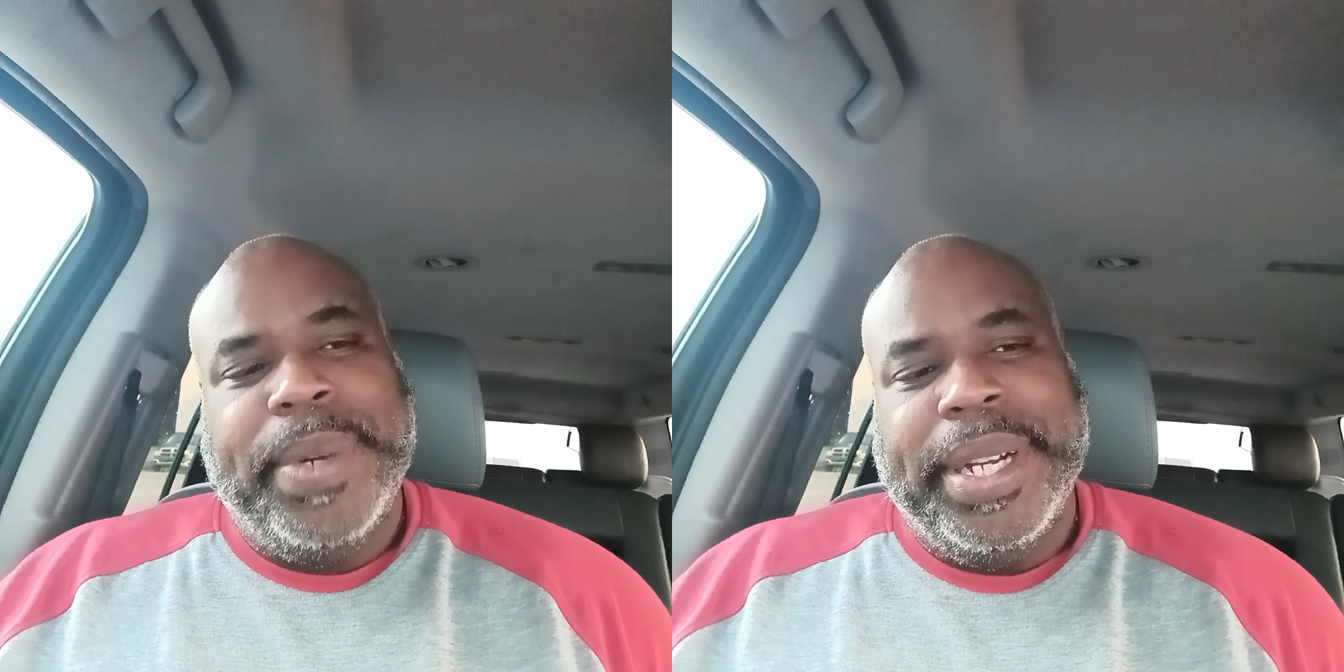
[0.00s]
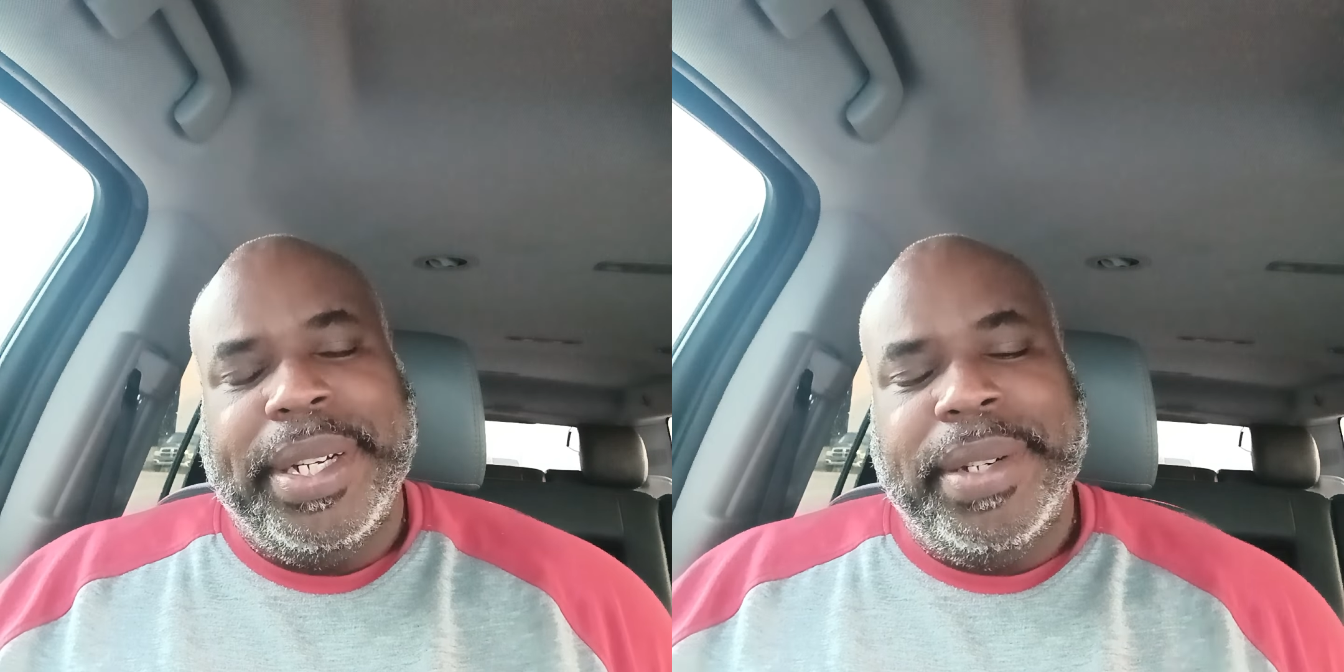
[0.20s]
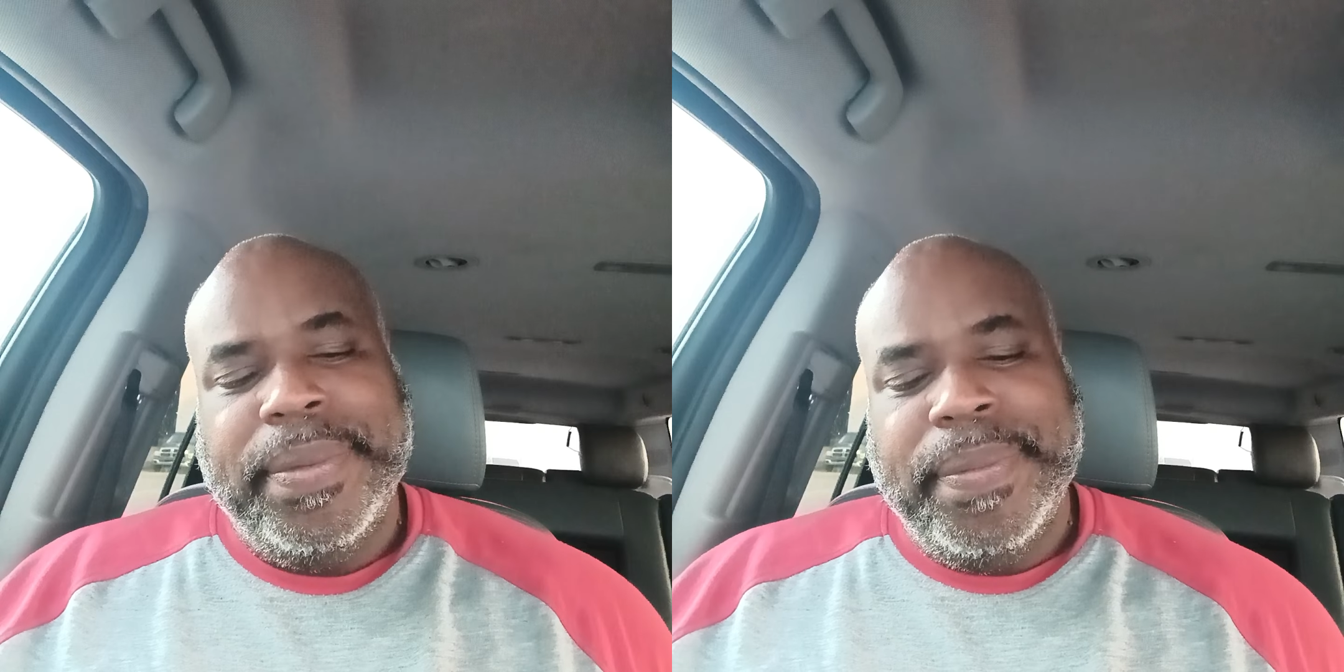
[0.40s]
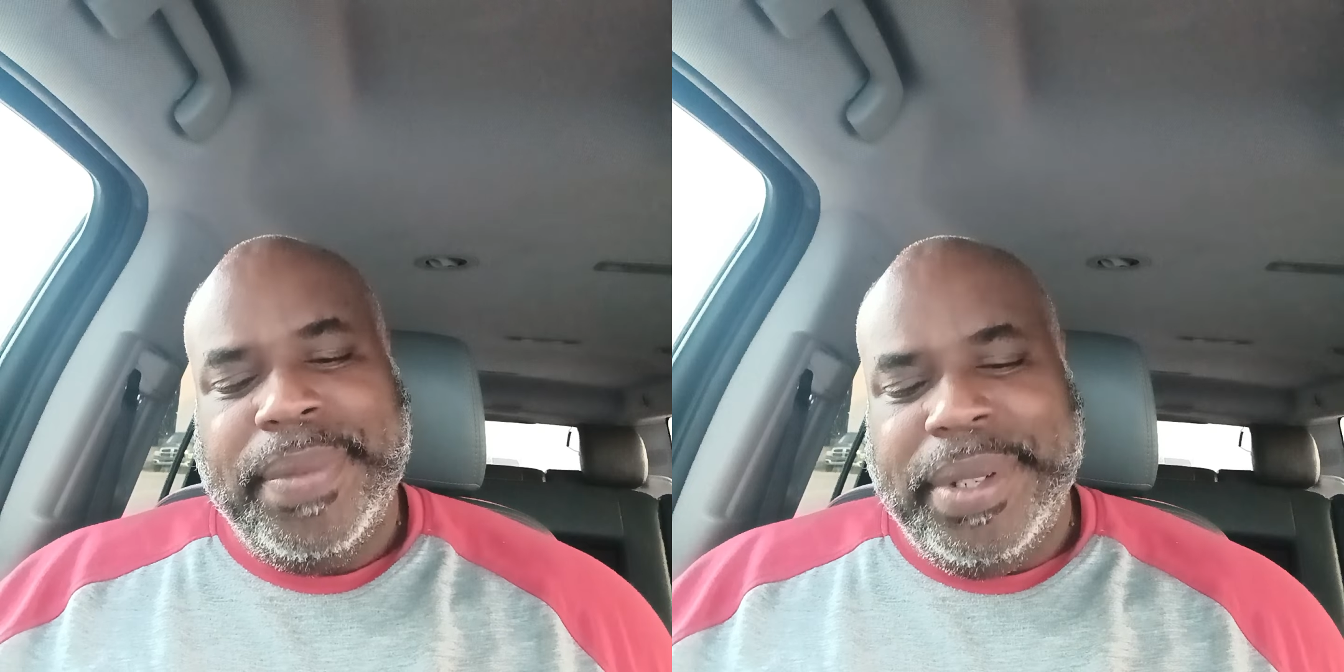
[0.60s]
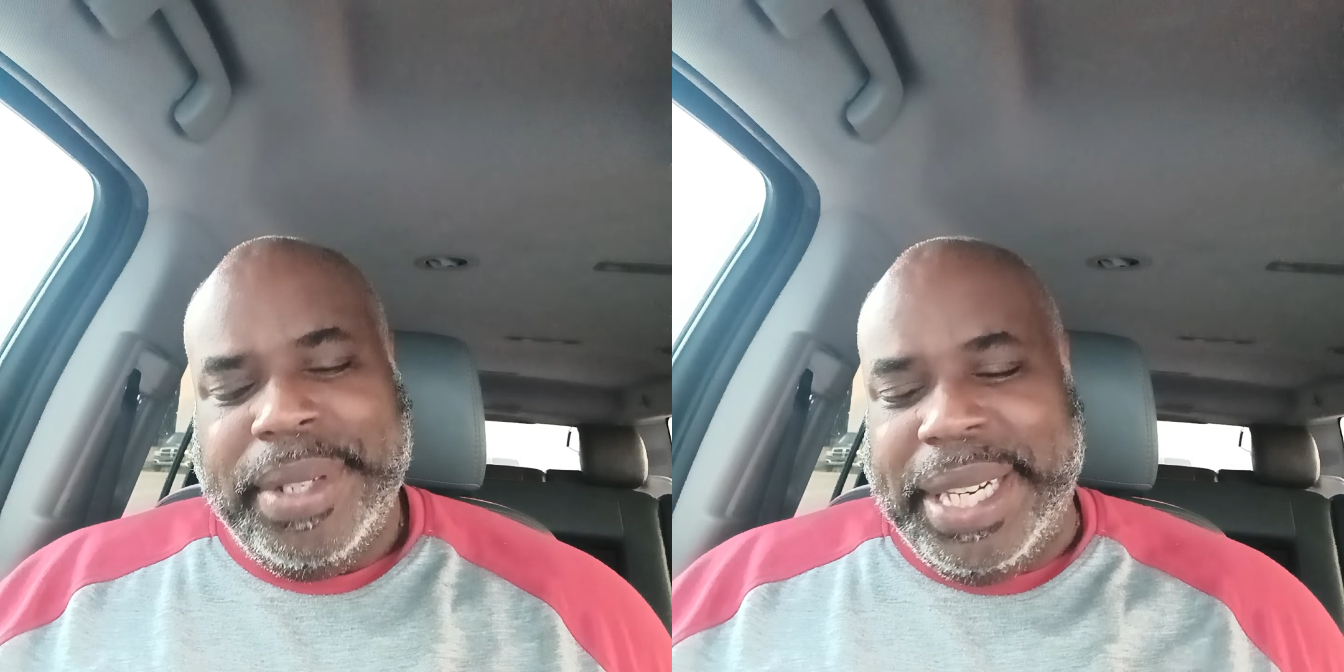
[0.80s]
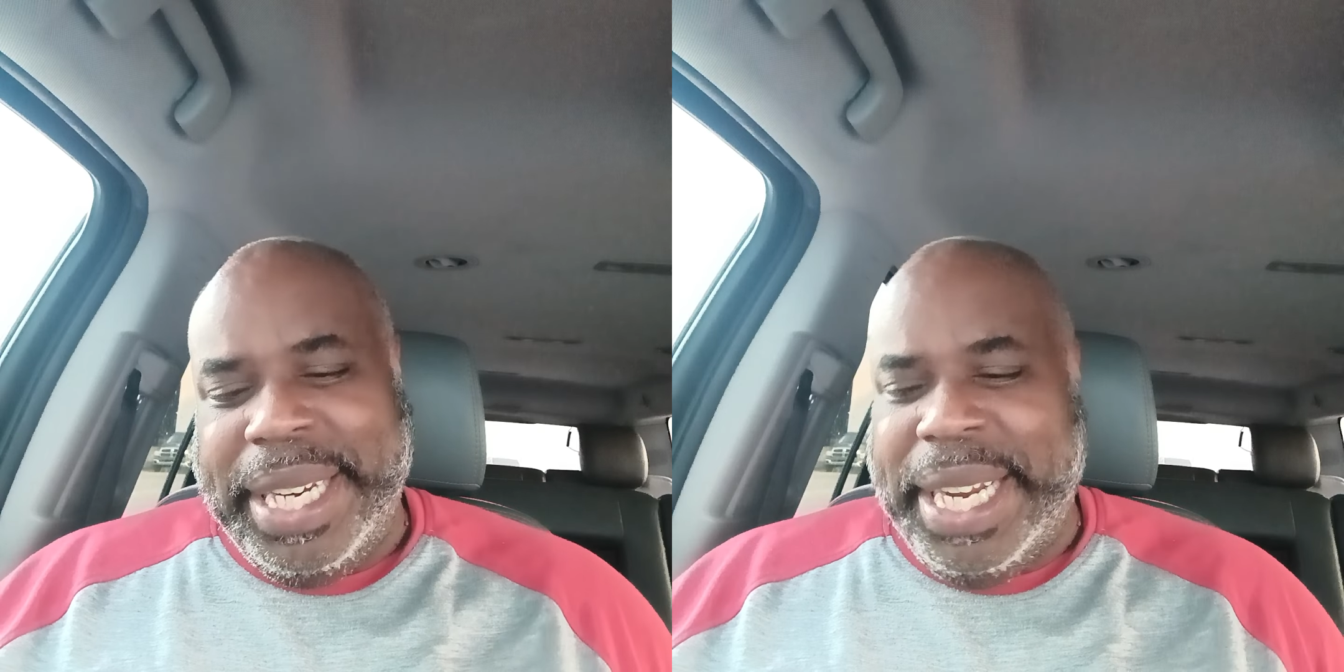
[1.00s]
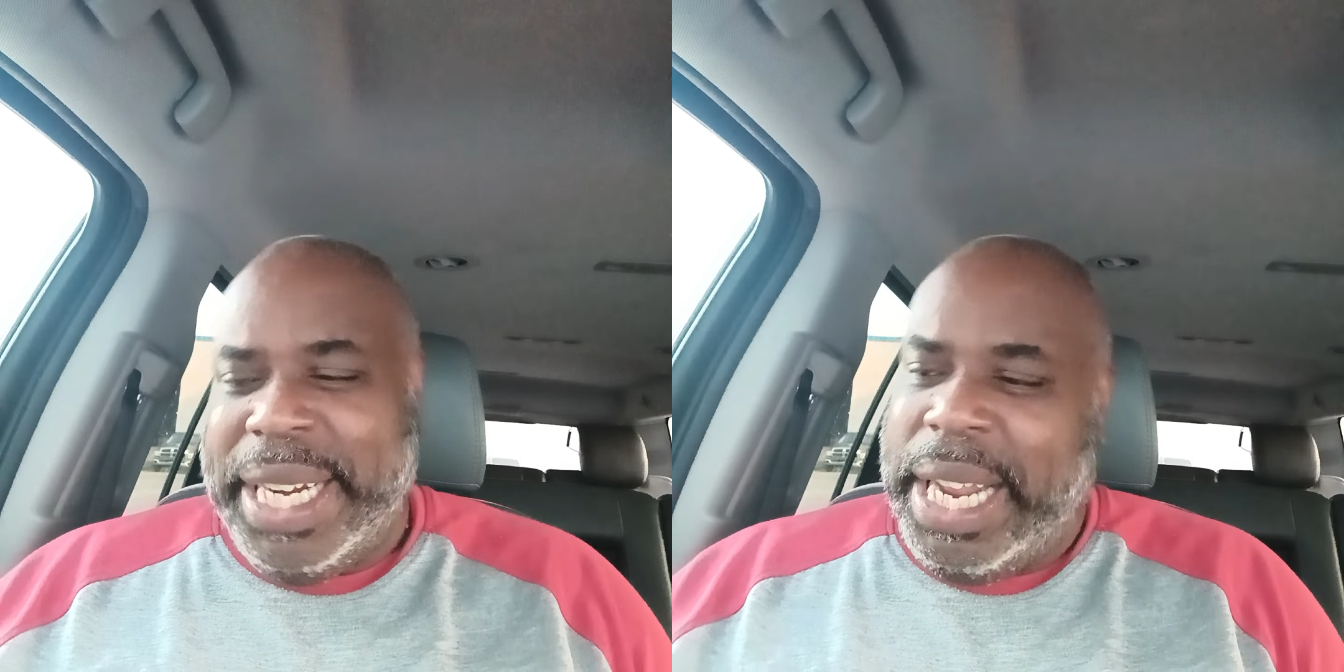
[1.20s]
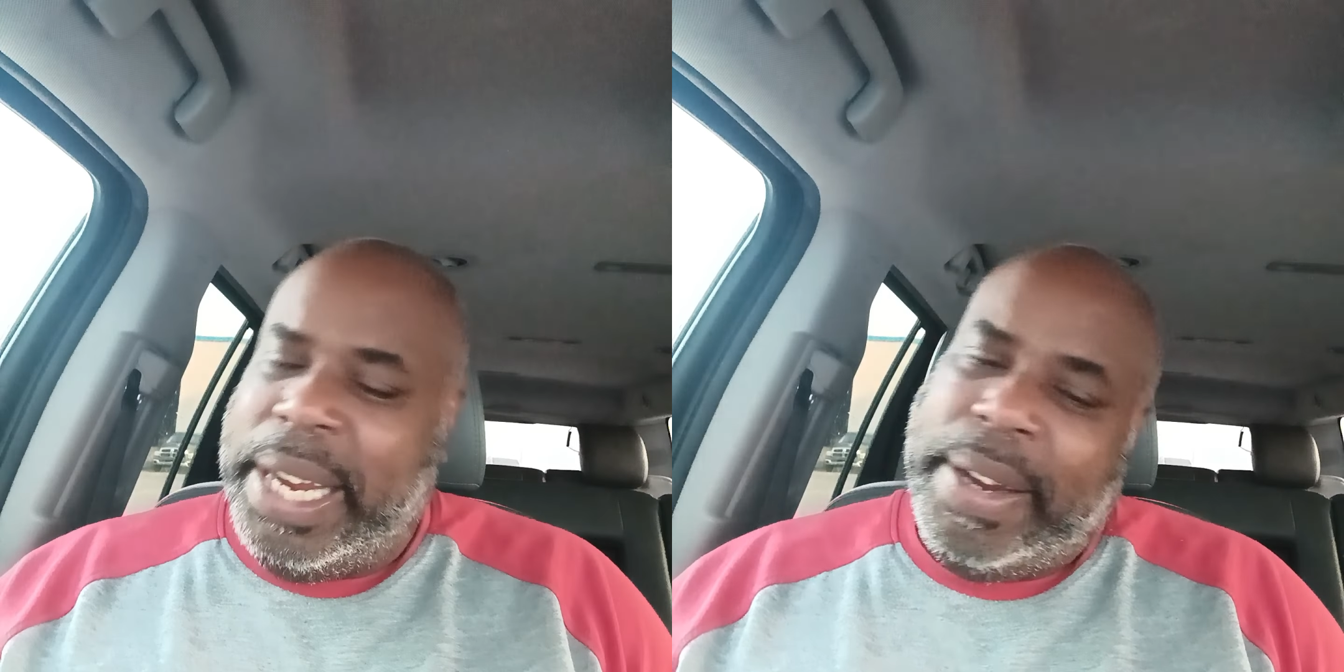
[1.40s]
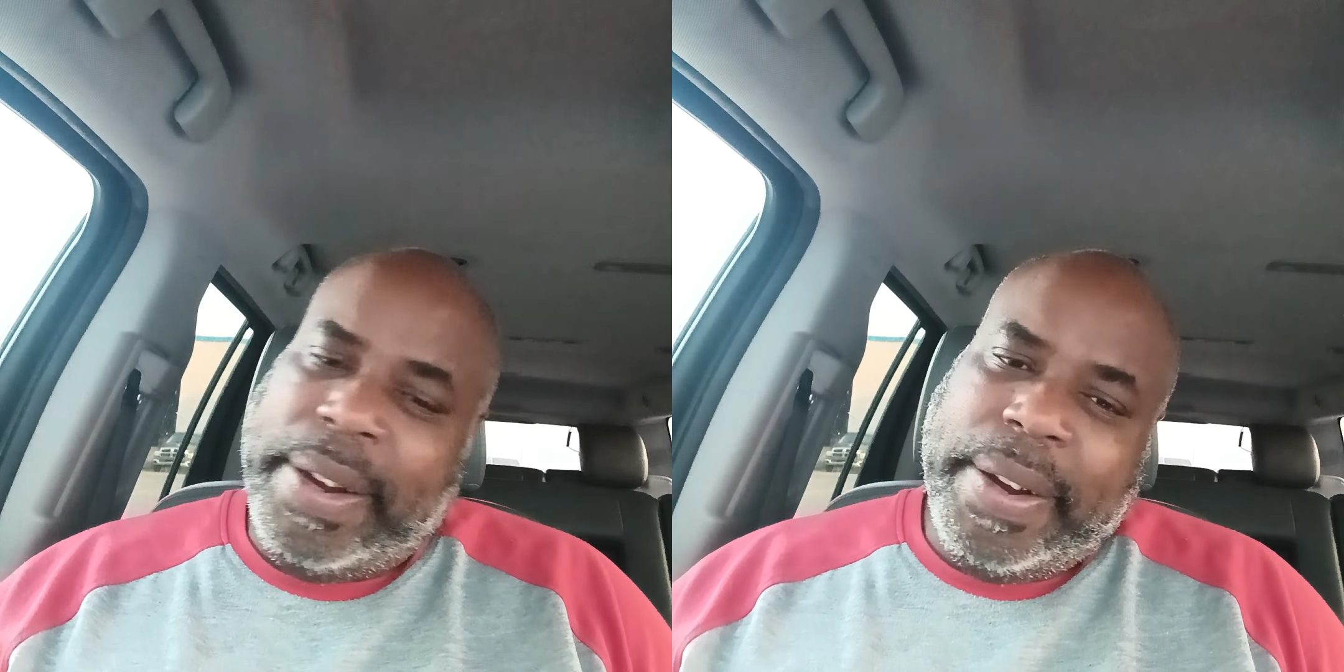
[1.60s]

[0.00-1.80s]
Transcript: with the DNA